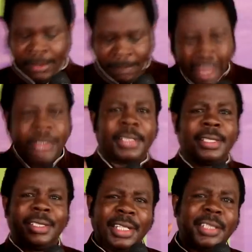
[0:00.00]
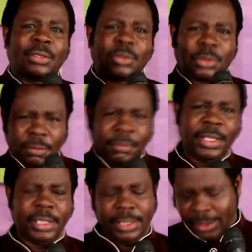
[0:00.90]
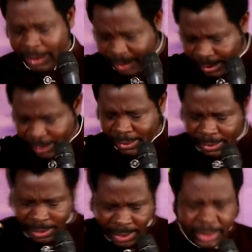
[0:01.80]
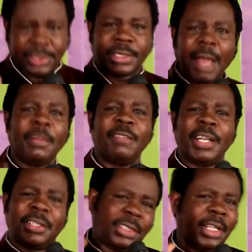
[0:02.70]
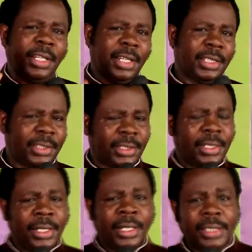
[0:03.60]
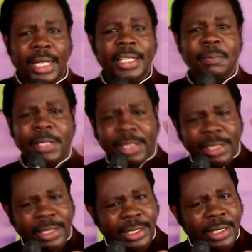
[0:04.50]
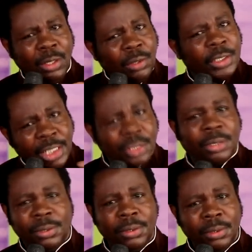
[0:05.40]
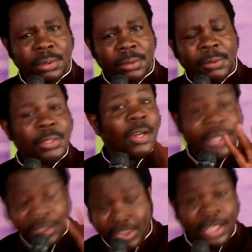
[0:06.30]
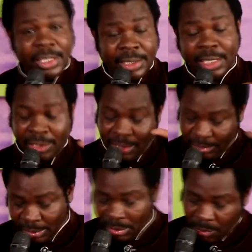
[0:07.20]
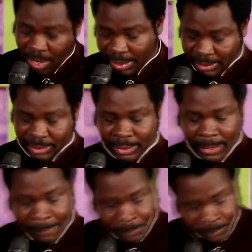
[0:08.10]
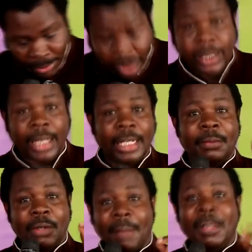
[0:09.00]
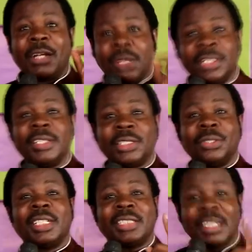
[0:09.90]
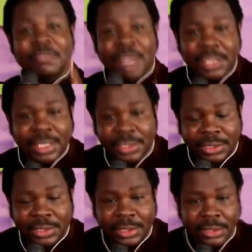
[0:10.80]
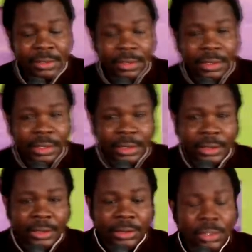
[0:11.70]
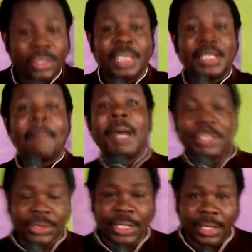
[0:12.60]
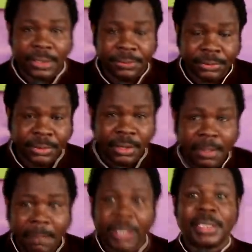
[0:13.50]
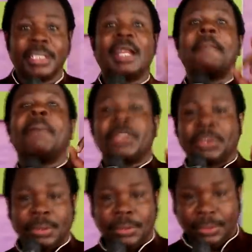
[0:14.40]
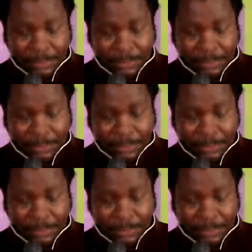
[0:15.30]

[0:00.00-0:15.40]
But this, to me, is something very serious that need to be looked into with all the seriousness that it requires. And I'm addressing this not as an evangelist, not as a pastor, but as an apostle.